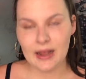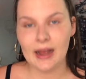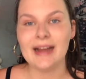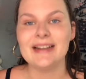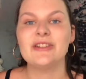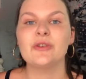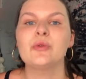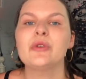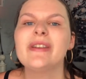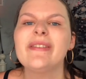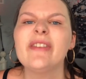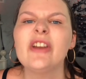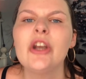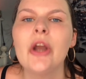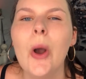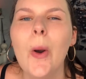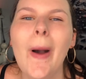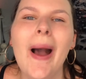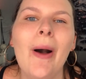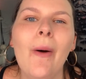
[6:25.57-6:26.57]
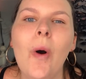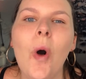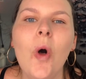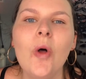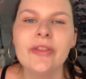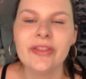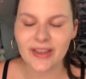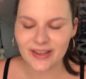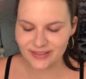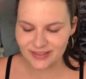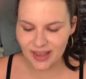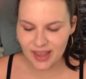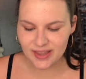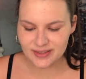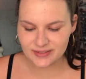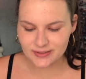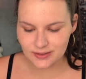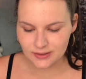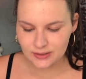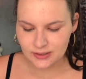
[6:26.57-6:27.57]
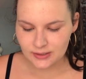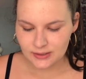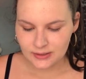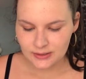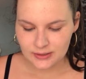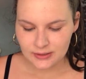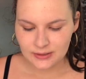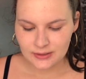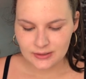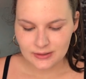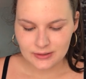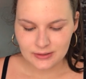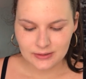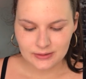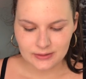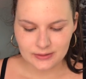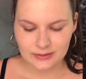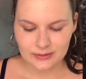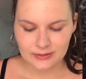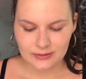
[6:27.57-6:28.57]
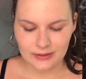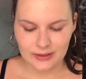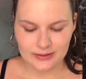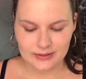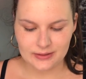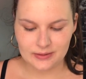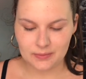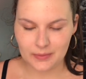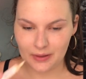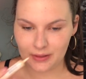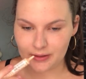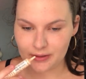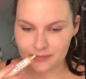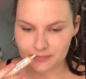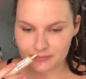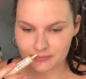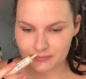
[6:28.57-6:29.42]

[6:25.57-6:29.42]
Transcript: I don't even know how old this is. Let's smell it.